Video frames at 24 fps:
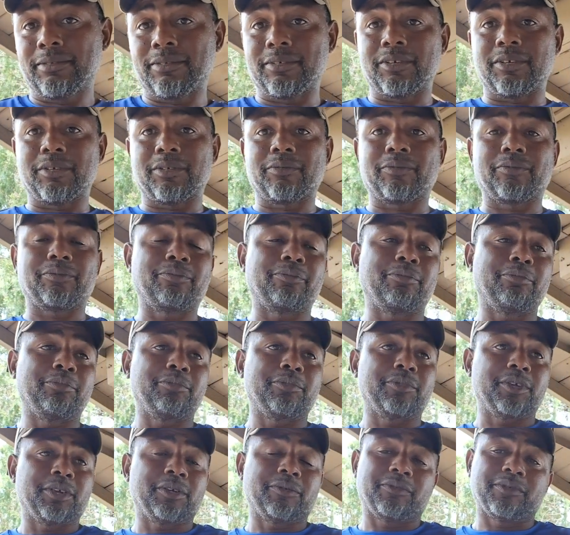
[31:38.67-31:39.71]

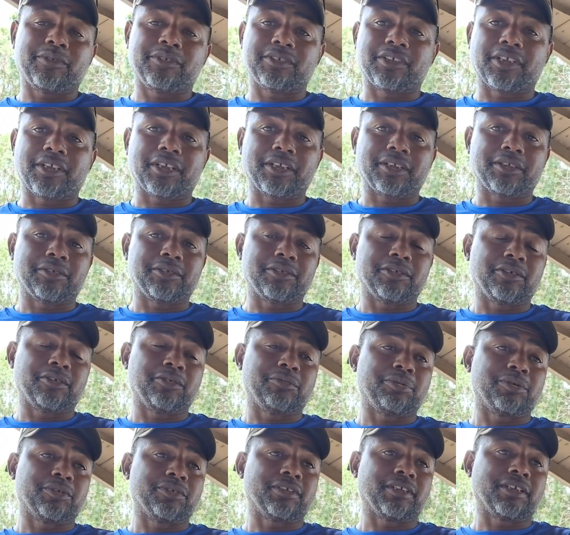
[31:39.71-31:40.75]
You say,
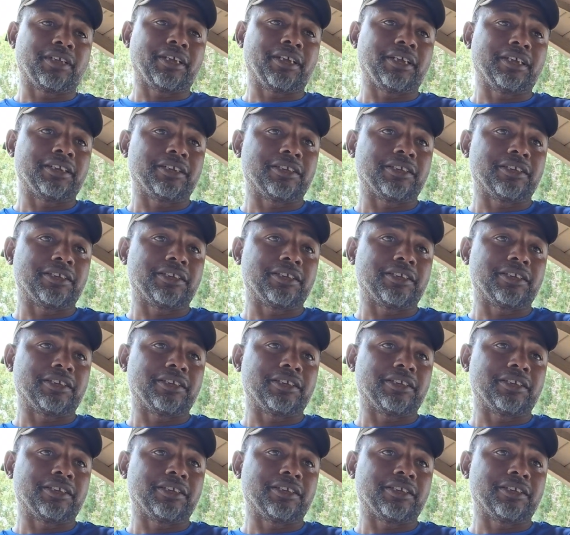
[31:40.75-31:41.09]
per se,